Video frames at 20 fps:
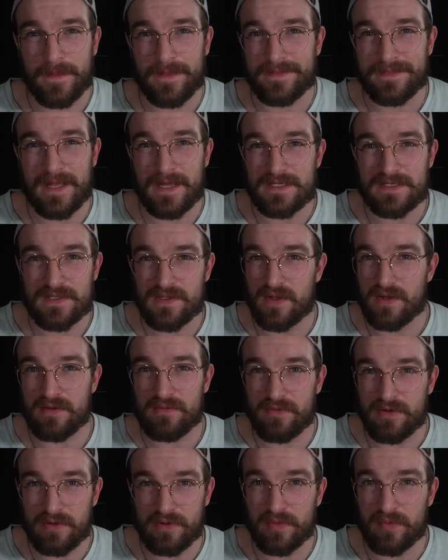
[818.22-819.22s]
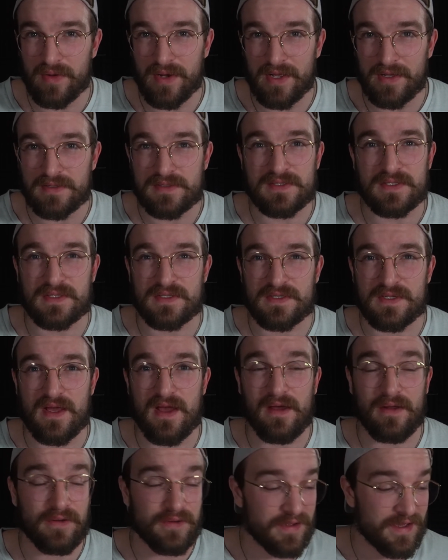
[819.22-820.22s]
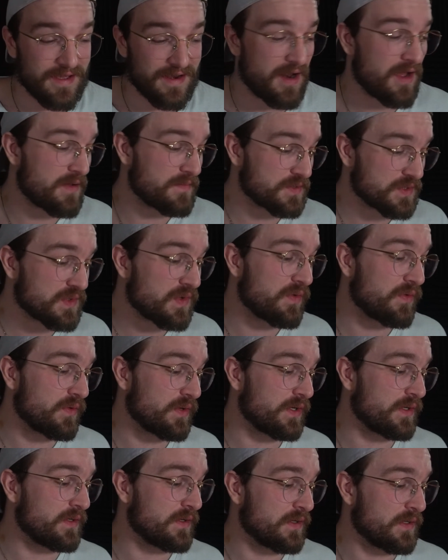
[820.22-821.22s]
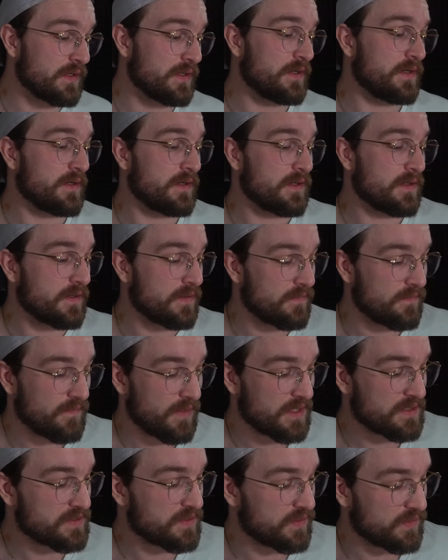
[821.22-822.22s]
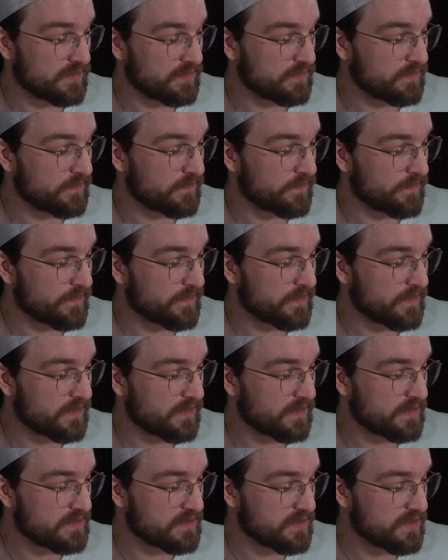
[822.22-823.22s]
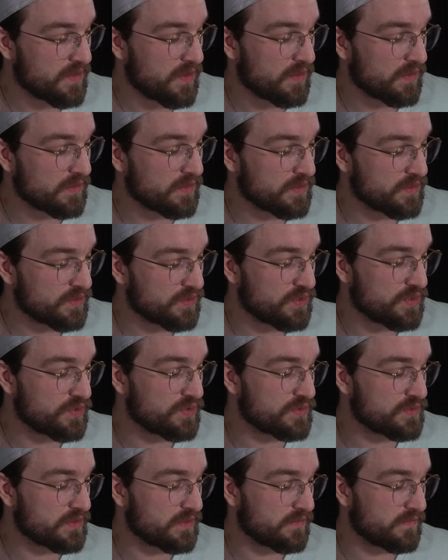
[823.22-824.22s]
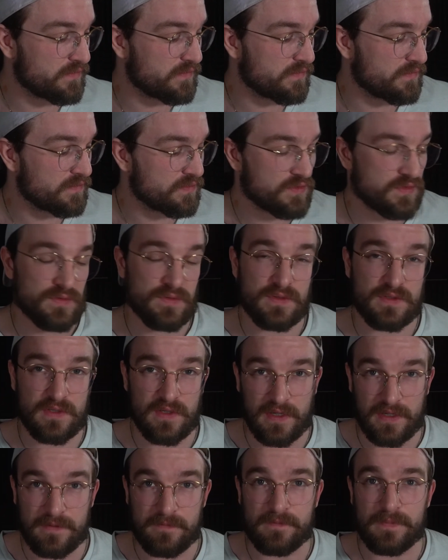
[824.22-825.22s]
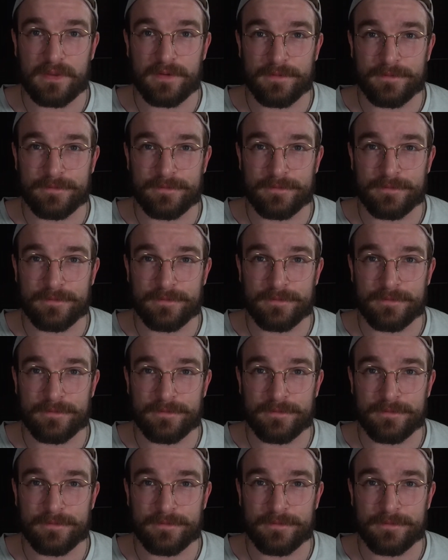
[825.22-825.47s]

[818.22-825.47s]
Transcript: That's not a very relaxing sound, and I'm sorry, metal is not conducive to sleep.